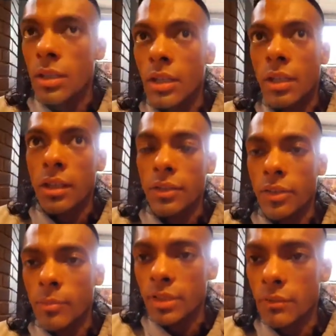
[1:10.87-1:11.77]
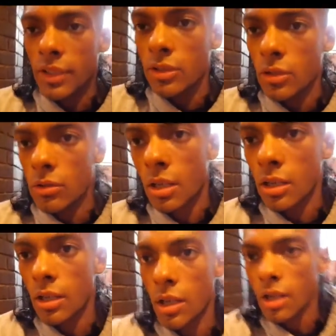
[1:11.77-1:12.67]
Hey guys, so I'm at the venue.
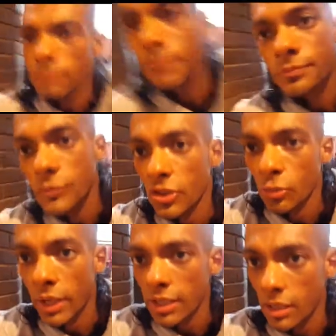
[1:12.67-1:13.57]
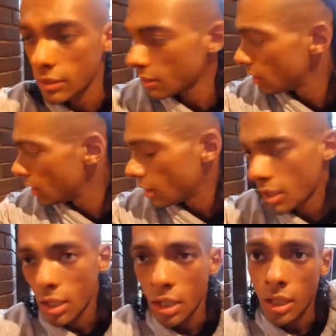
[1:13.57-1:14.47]
Just weighed in,
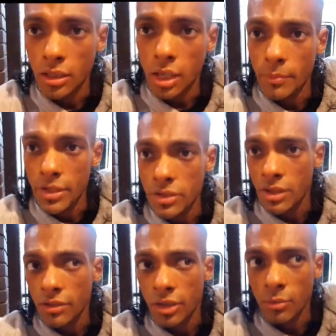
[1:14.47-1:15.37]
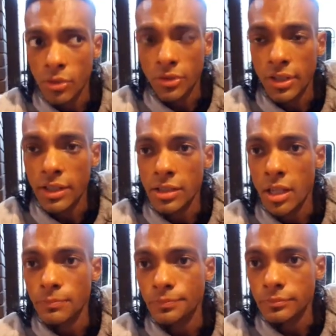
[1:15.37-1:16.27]
got measured, so I'm all signed
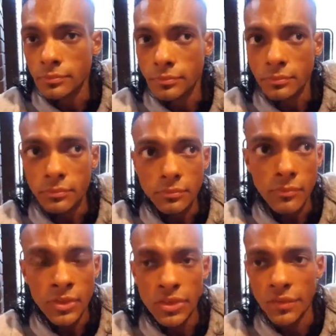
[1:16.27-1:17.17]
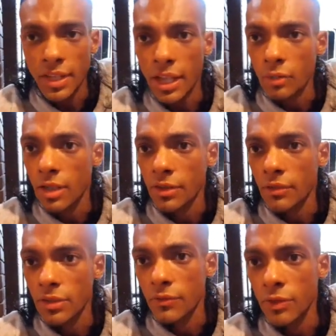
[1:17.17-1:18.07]
up. Just have to hang around the
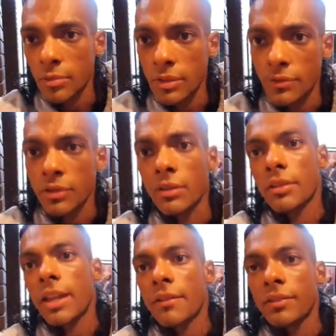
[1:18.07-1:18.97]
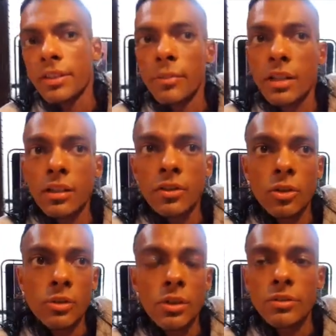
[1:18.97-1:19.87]
venue for a bit for athletes meeting,
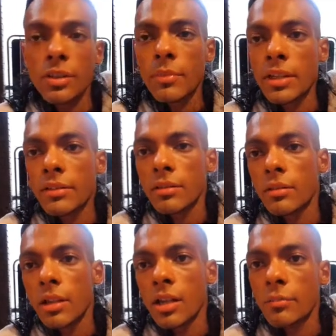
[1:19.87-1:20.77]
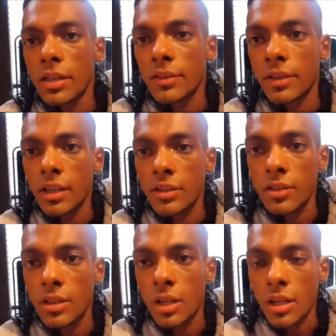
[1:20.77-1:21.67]
so we go to the main
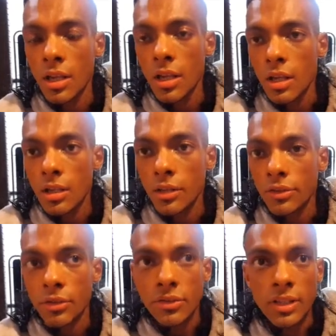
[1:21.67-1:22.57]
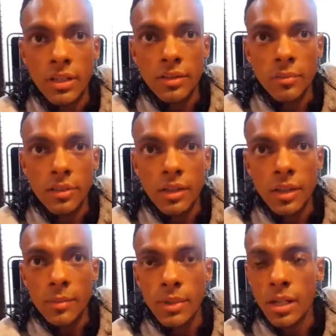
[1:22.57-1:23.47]
stage. So just killing some
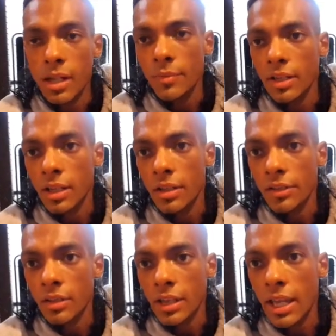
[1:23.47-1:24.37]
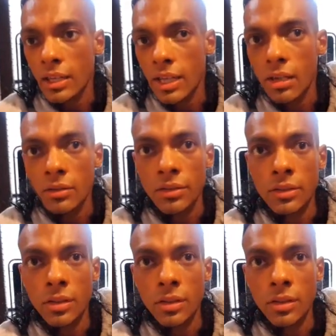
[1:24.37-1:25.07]
time. The guys are hanging out.